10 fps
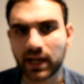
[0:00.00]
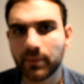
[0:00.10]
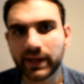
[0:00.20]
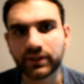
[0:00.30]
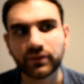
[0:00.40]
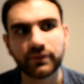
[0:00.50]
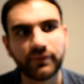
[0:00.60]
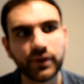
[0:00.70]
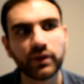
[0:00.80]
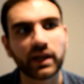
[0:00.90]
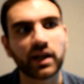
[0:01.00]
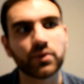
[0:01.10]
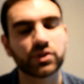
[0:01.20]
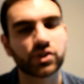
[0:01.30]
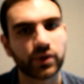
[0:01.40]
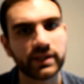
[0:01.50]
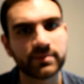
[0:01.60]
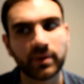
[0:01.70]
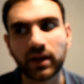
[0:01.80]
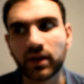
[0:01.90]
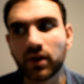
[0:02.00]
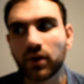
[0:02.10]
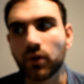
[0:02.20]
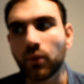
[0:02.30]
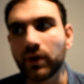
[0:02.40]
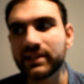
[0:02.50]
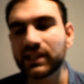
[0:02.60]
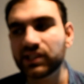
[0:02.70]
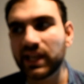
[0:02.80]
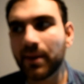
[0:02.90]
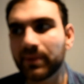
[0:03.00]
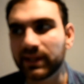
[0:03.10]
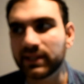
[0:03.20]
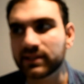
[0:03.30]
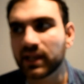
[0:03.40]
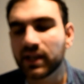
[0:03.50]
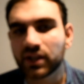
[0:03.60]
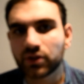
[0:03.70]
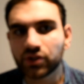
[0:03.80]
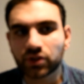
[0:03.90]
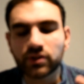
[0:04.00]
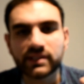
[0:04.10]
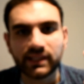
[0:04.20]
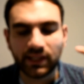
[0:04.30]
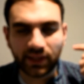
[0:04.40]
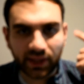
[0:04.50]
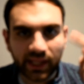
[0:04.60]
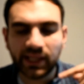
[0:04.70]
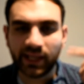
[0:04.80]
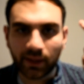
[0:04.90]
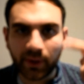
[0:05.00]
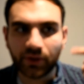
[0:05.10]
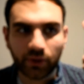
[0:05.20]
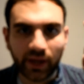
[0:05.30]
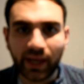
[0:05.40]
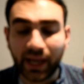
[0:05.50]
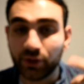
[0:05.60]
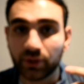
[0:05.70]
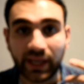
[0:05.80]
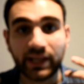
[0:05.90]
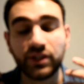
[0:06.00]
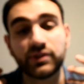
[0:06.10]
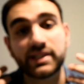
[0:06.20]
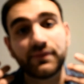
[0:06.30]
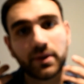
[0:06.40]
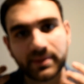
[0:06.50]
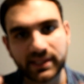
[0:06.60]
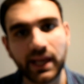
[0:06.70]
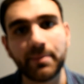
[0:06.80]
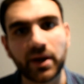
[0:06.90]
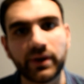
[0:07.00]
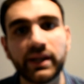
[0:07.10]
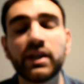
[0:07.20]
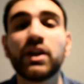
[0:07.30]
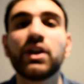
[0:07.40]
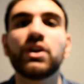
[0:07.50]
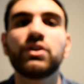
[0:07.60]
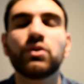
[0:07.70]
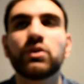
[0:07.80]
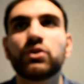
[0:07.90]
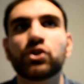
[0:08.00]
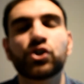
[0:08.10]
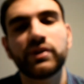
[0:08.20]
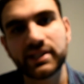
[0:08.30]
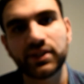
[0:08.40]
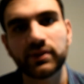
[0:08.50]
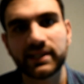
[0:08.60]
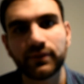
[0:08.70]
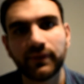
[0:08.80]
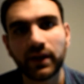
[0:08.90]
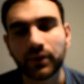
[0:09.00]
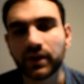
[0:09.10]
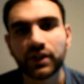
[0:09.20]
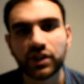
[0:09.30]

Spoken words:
I might not feel like I was stressed, but what is actually happening is, because you're constantly thinking about your hair and you're getting yourself upset about it, you're stressing yourself out.